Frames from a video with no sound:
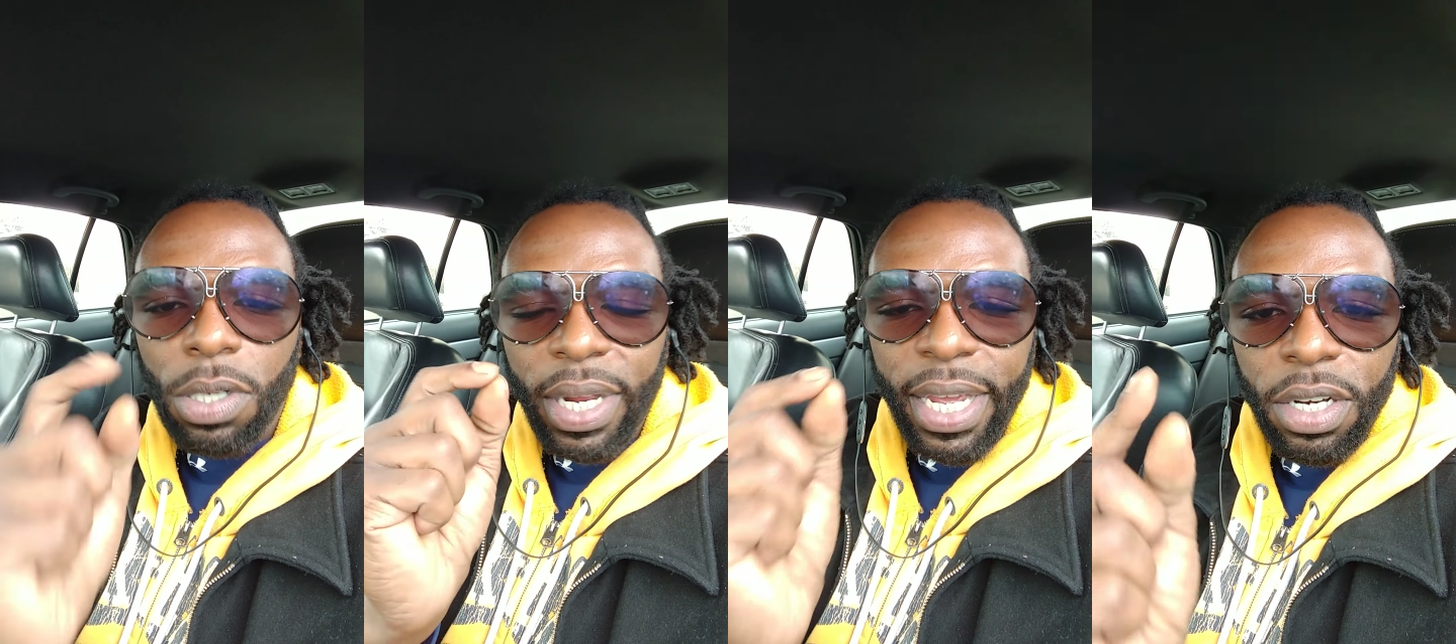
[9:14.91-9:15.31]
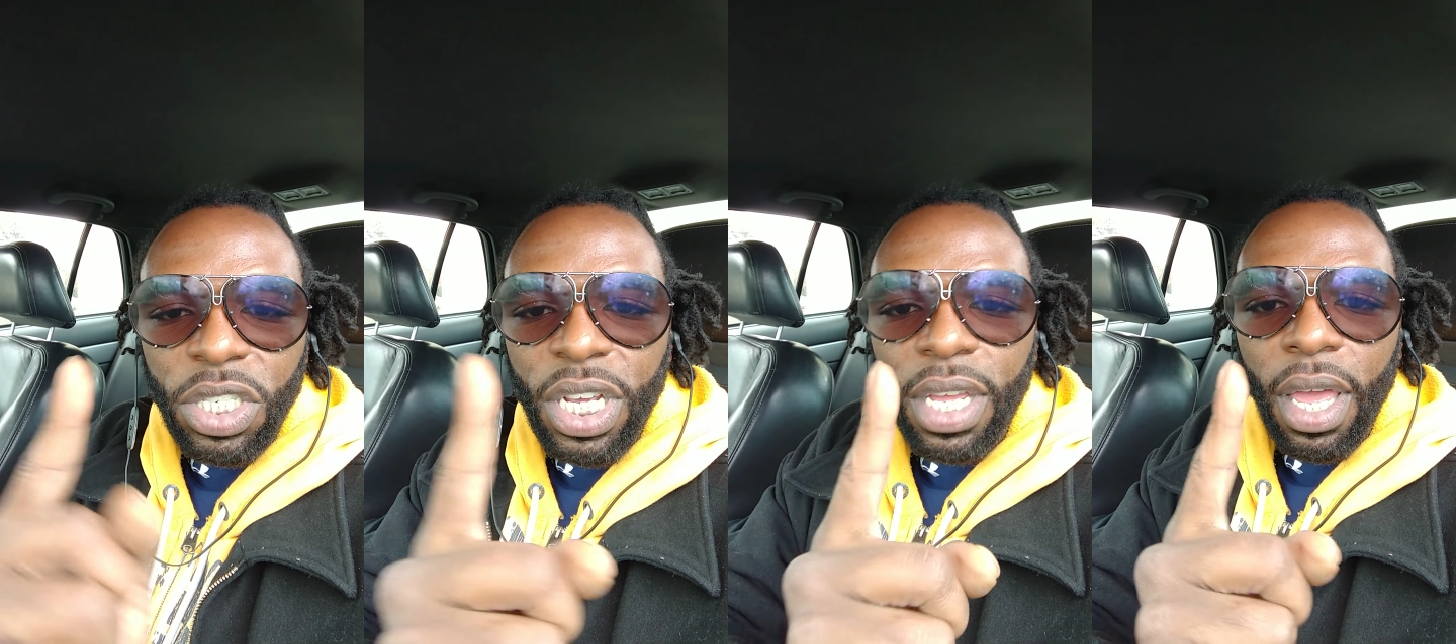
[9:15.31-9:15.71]
So the
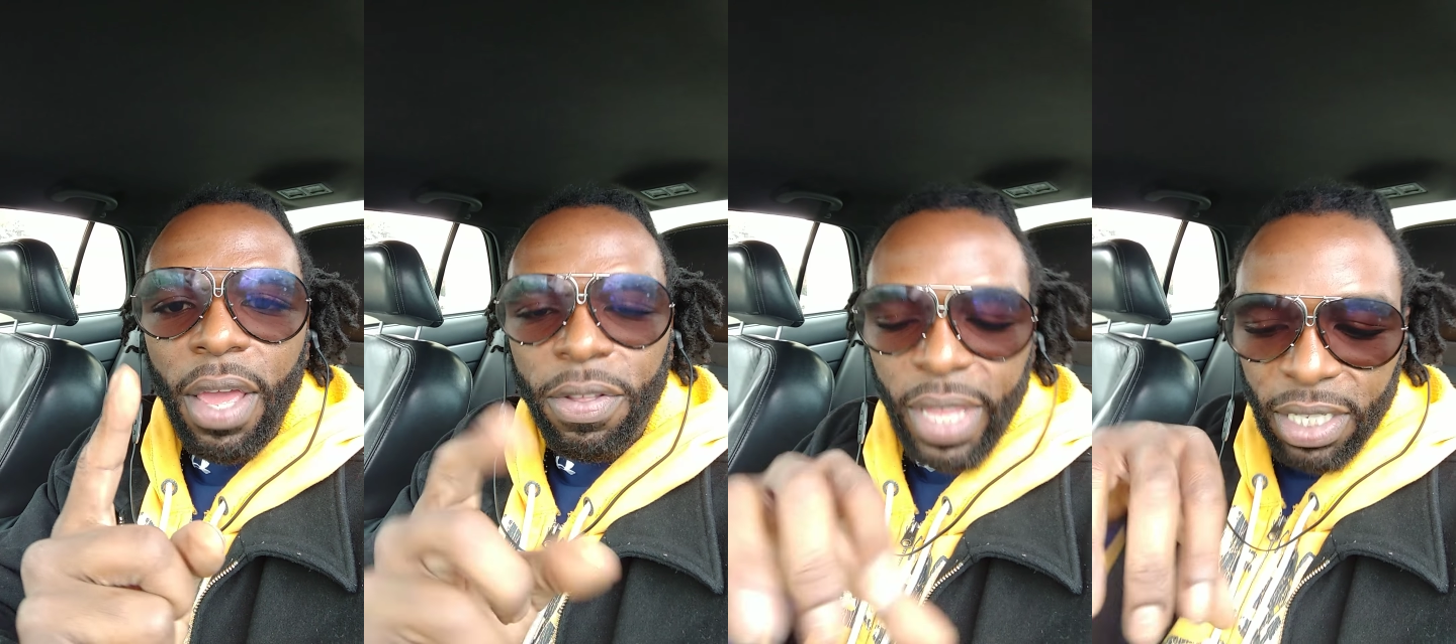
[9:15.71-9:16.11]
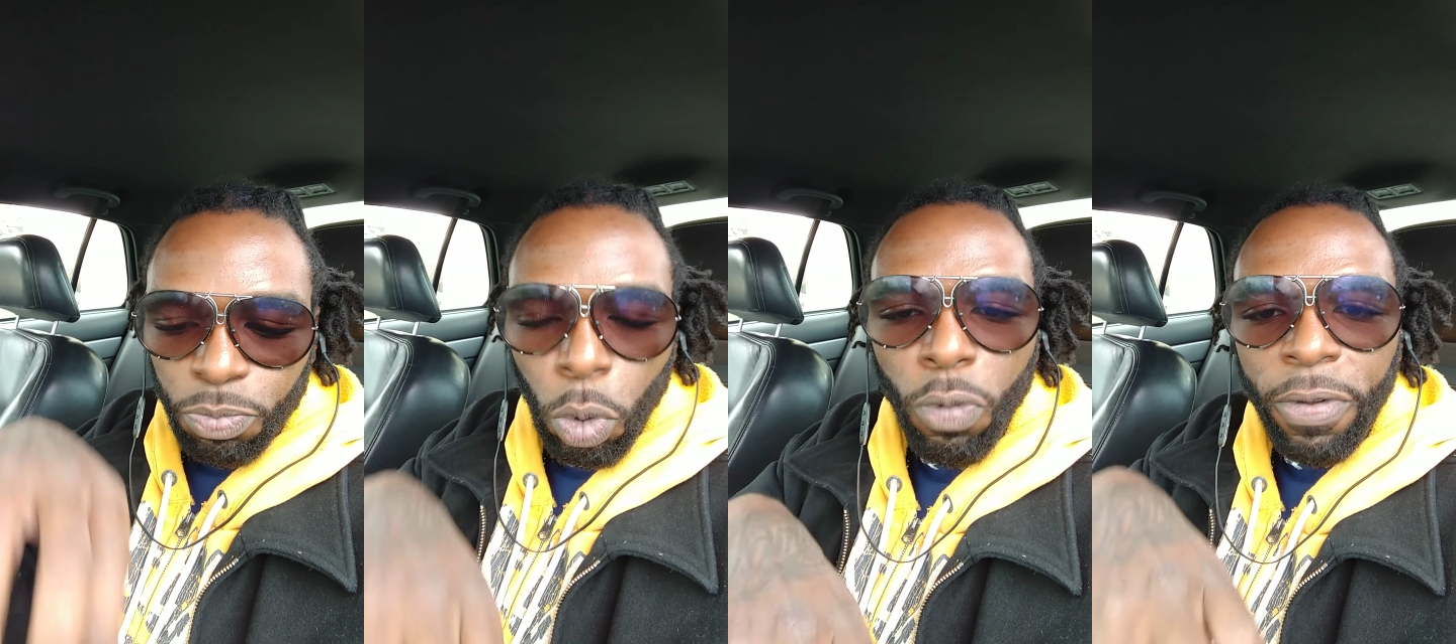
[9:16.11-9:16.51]
energy that's
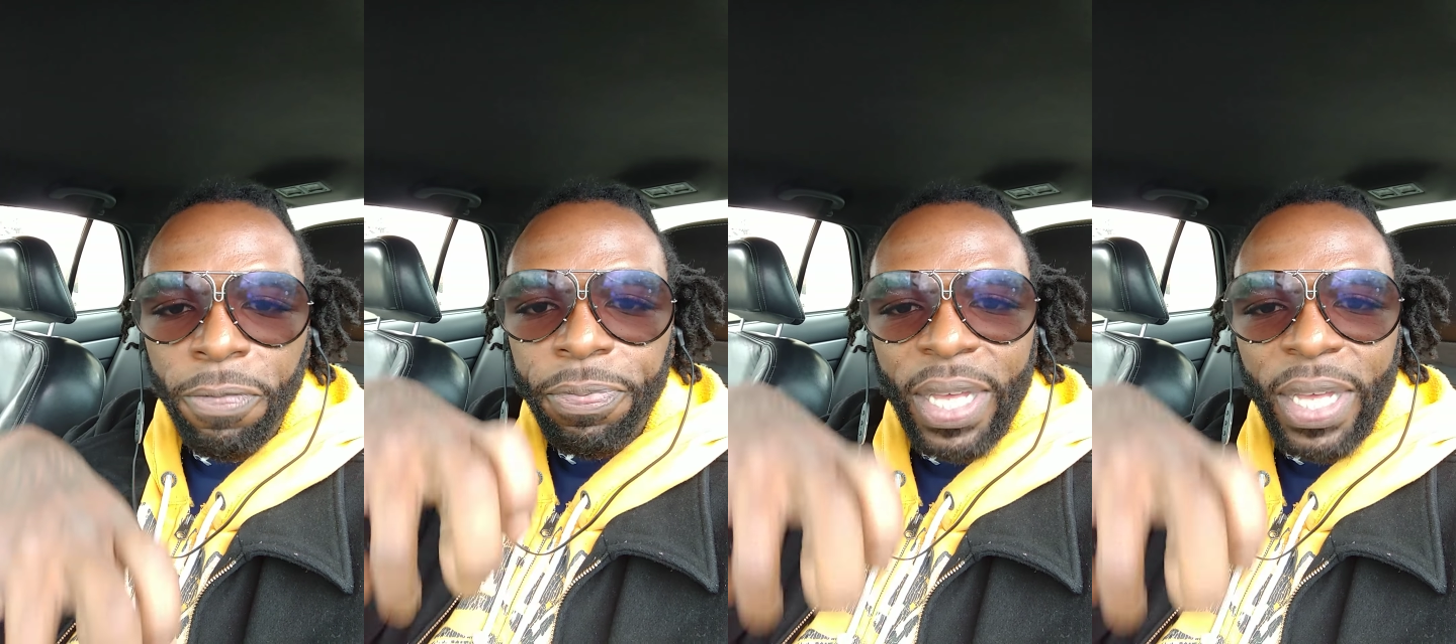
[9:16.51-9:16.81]
moving,